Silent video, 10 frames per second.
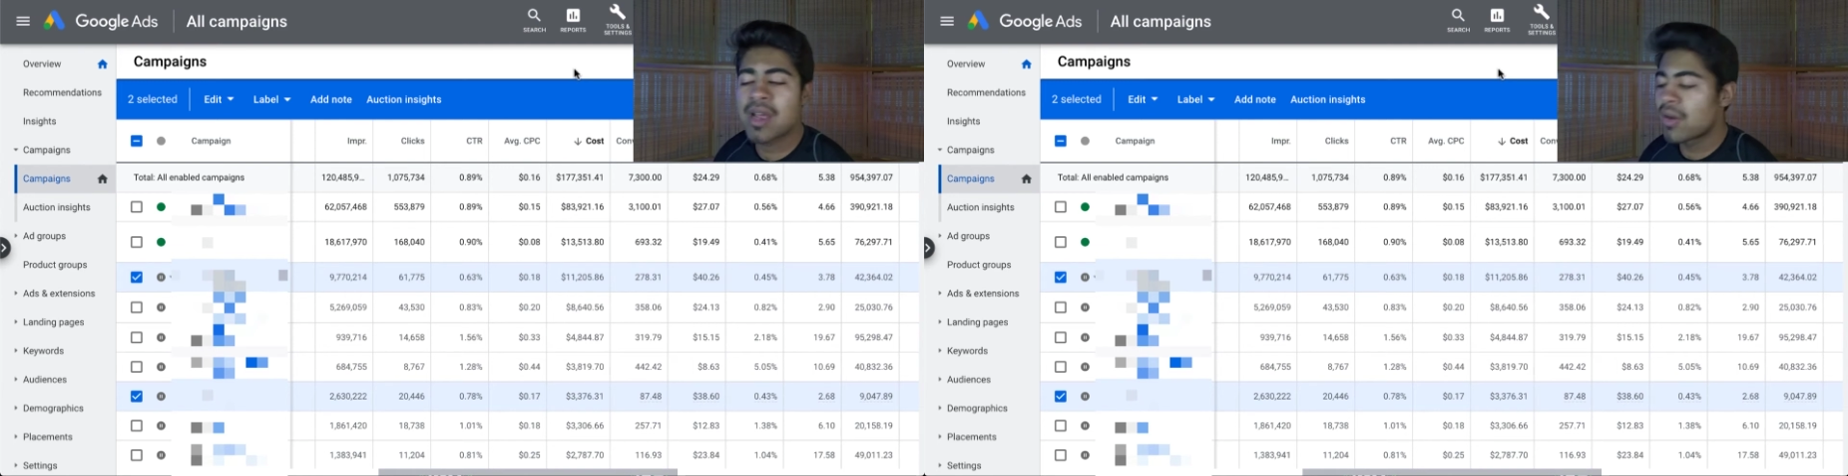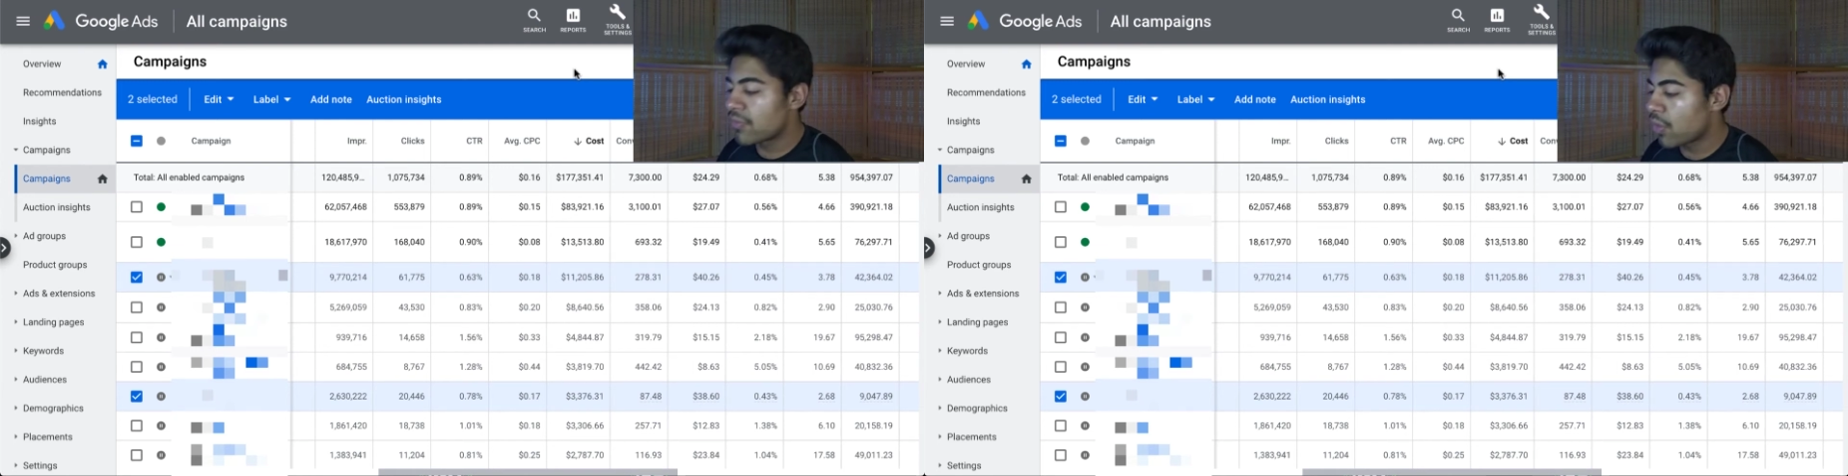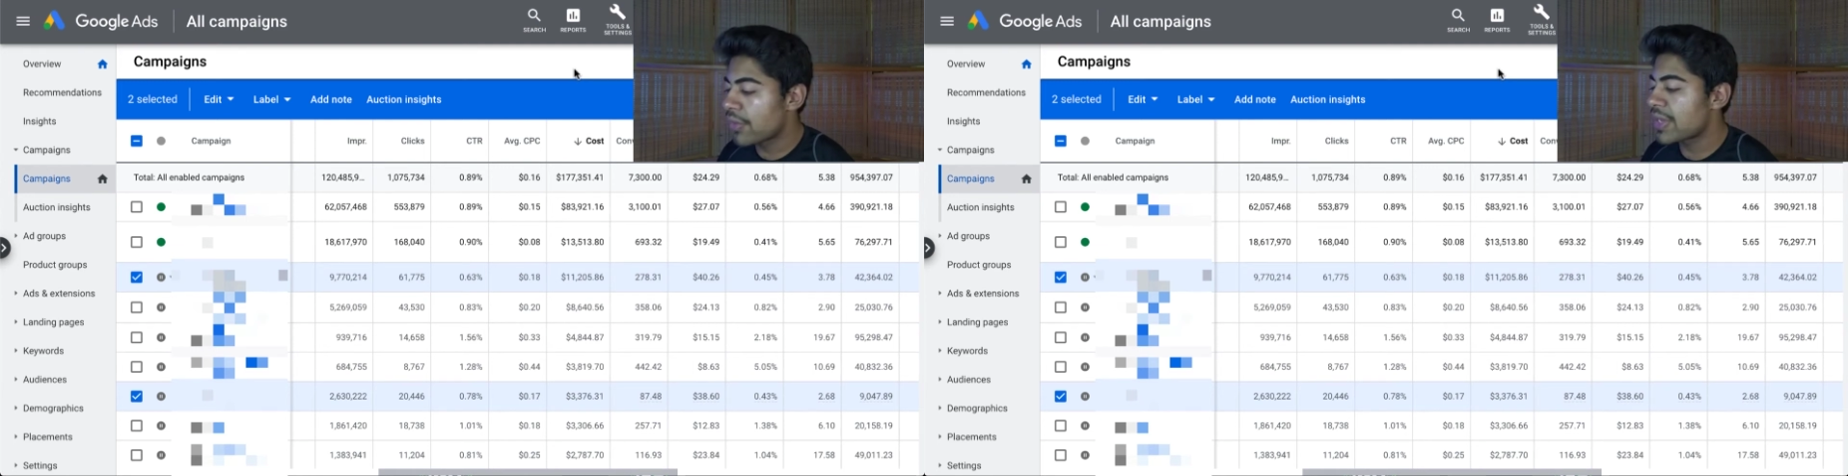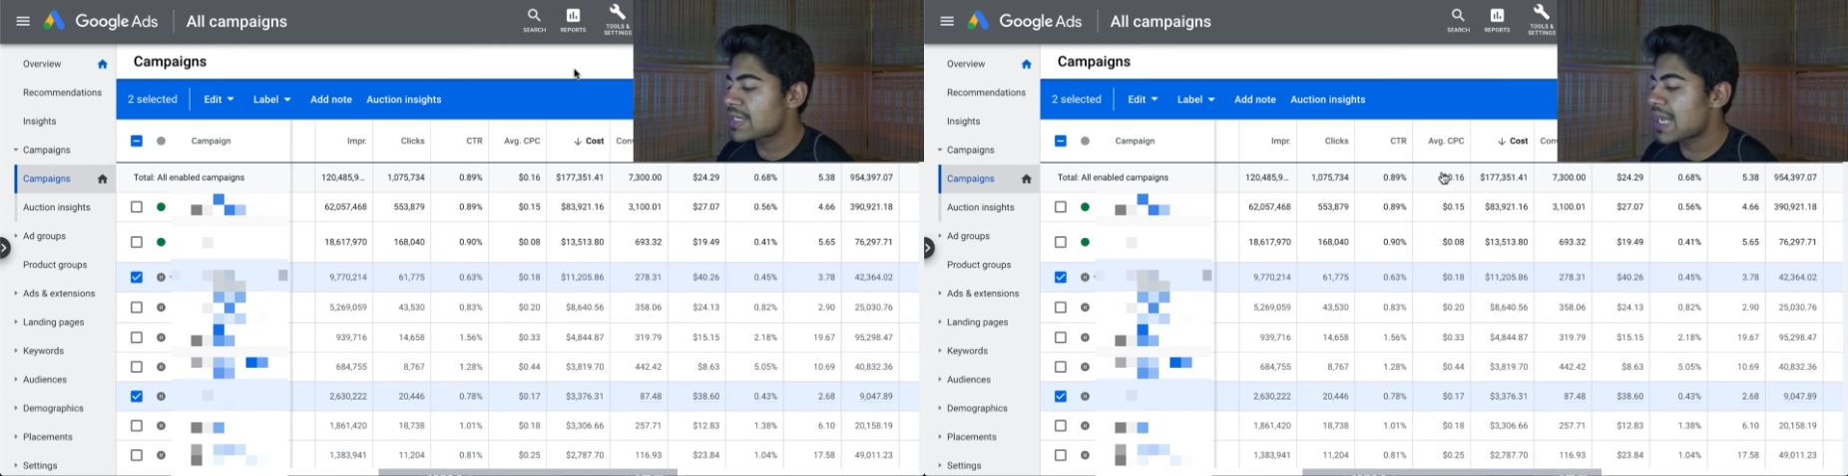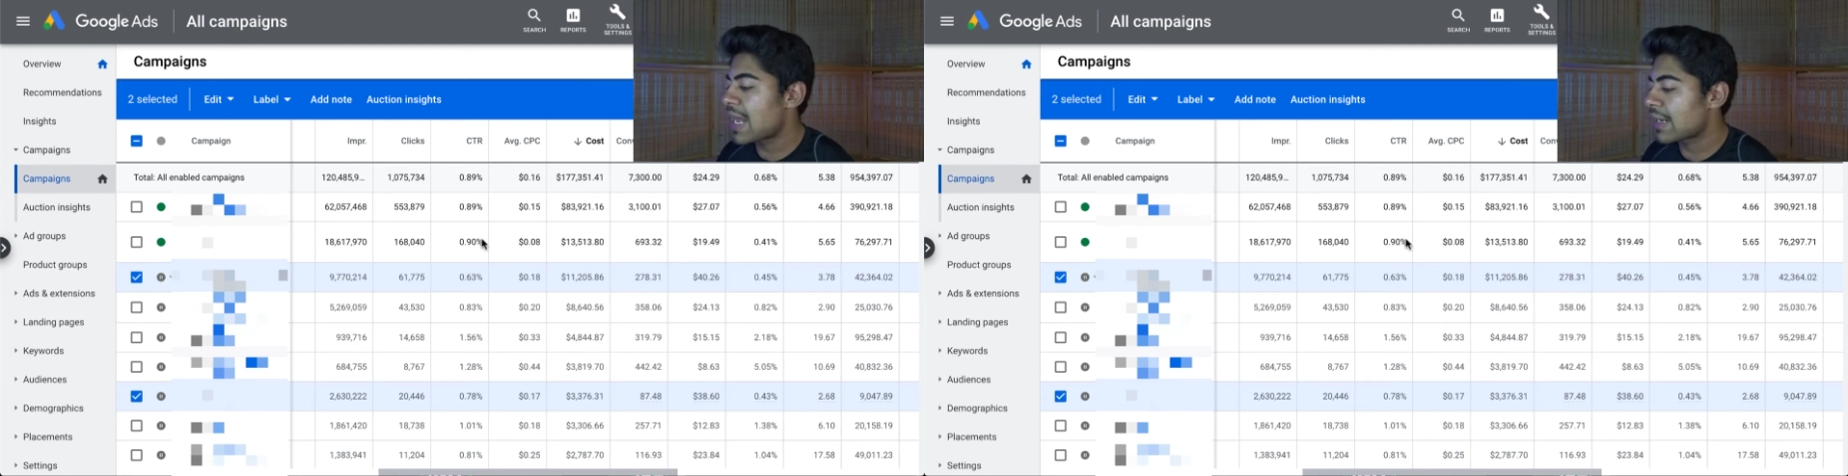for
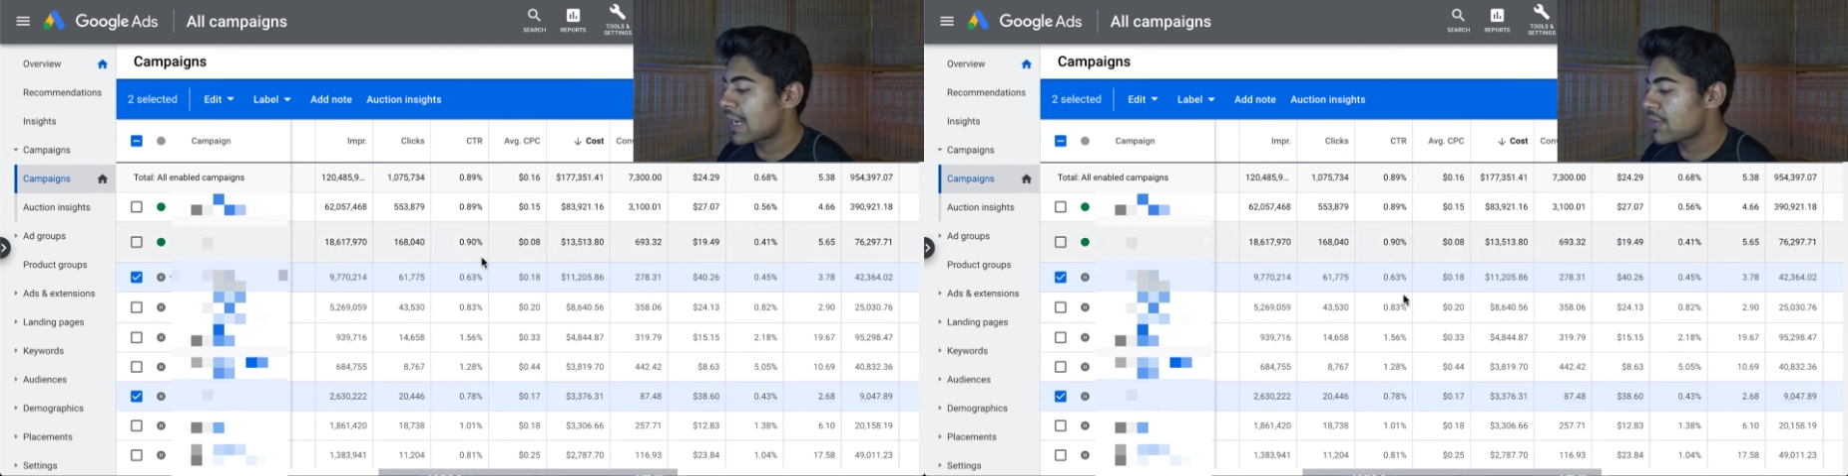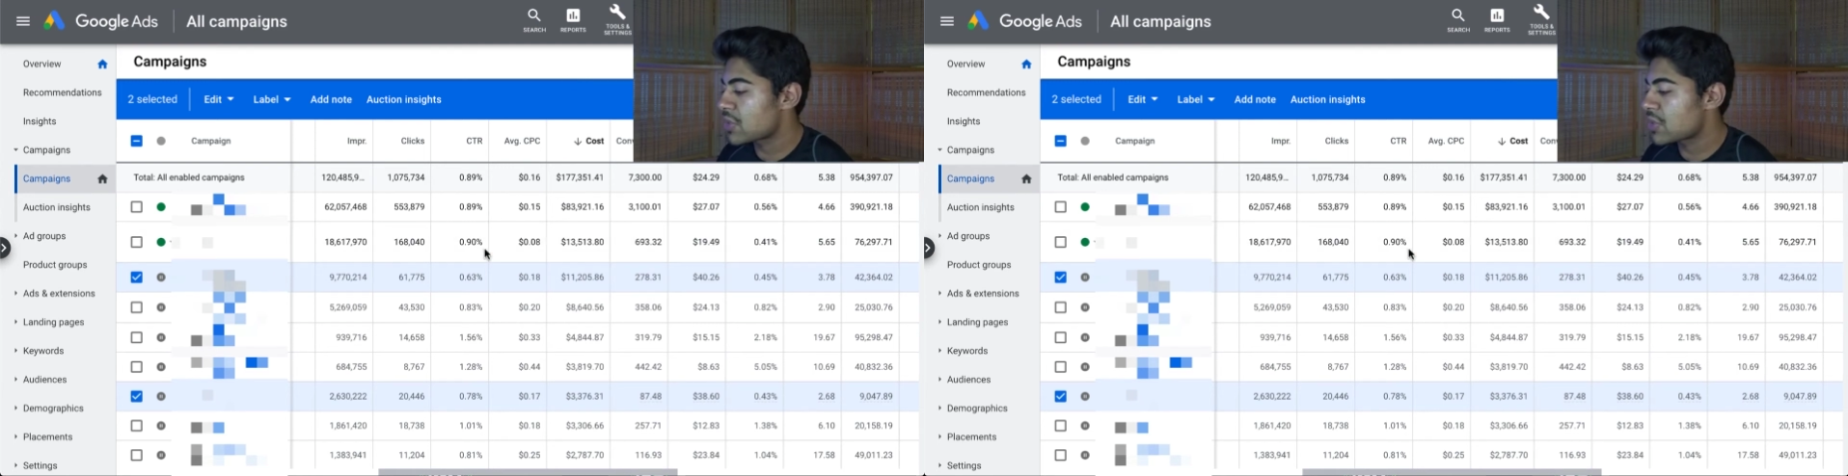this ad account.